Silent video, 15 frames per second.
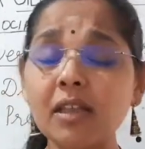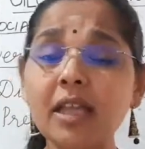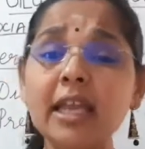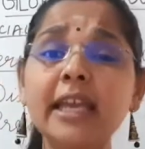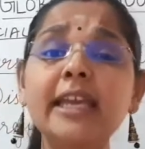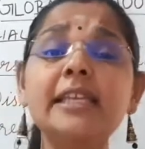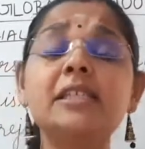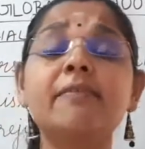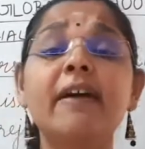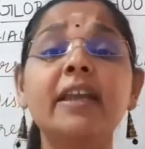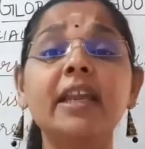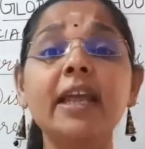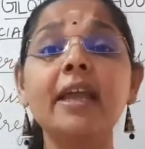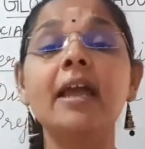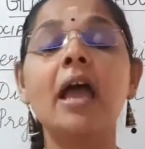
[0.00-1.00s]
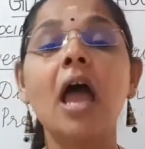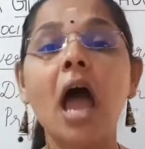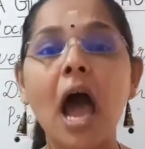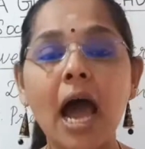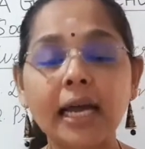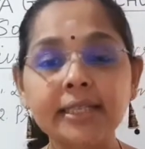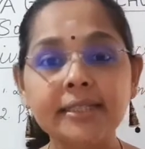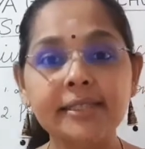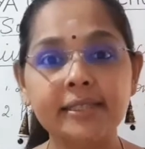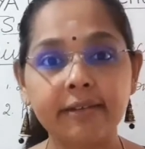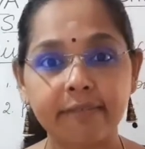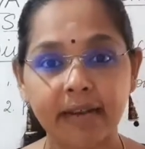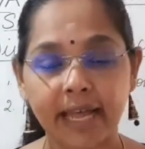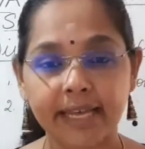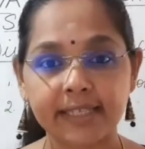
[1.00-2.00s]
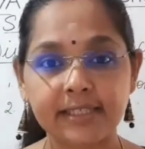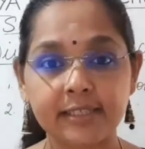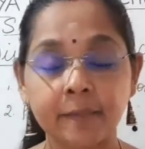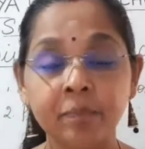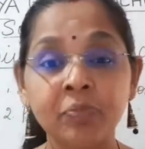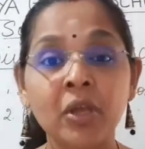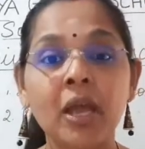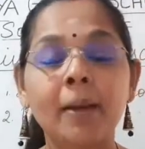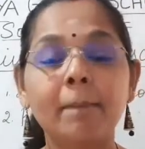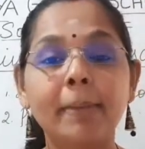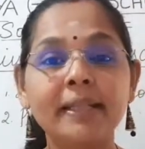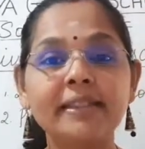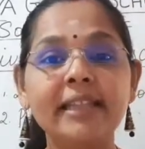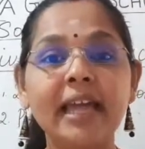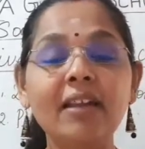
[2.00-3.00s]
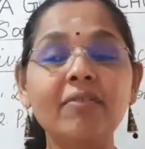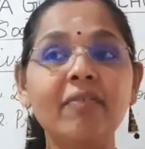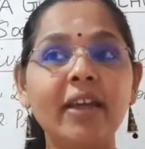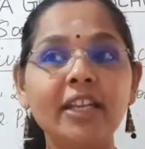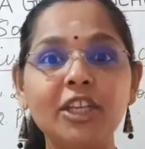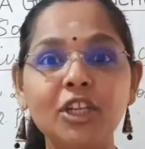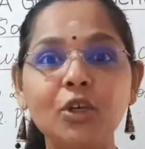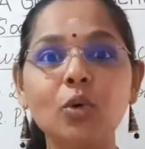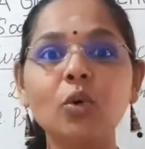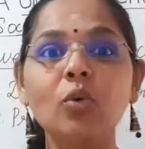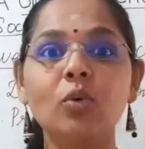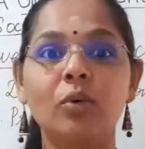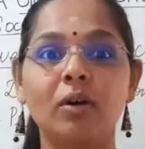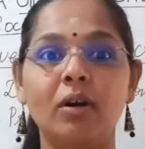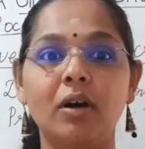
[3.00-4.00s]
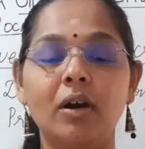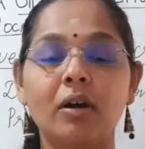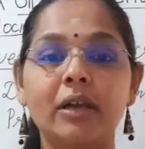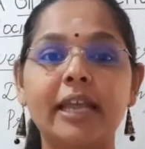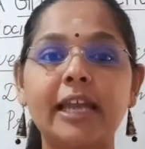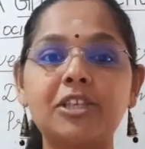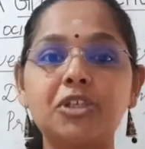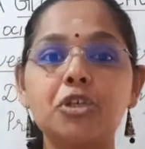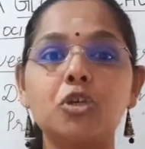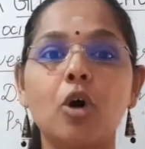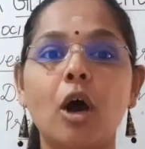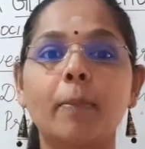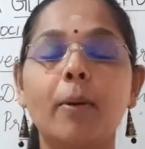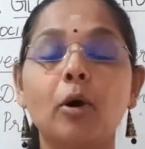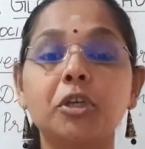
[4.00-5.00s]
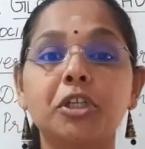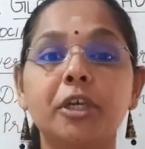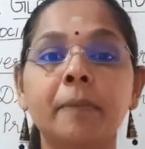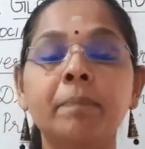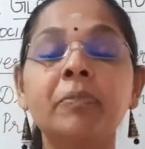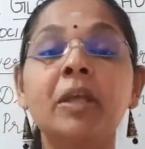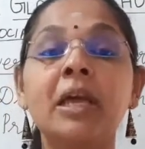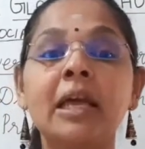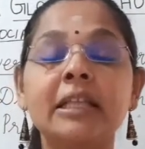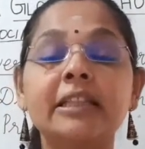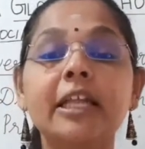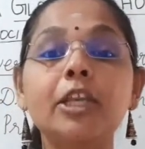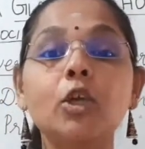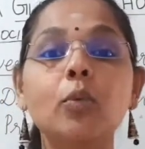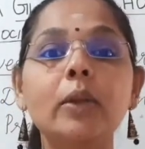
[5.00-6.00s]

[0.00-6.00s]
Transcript: he is very uncivilized. But then when you get to know about him, then you